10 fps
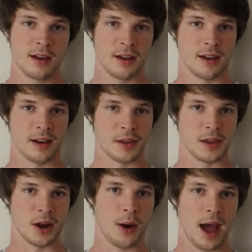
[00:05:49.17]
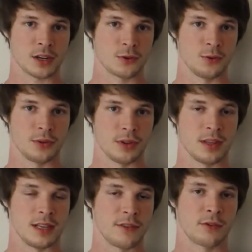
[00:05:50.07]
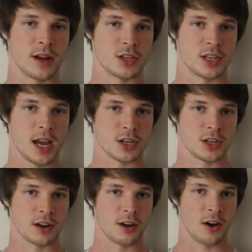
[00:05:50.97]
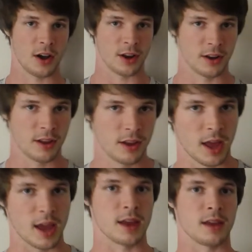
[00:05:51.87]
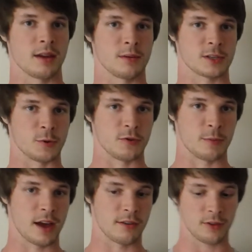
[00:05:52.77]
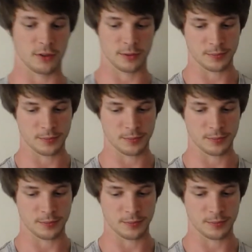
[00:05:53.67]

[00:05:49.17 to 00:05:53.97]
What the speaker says: actual differentiation on a smooth manifold.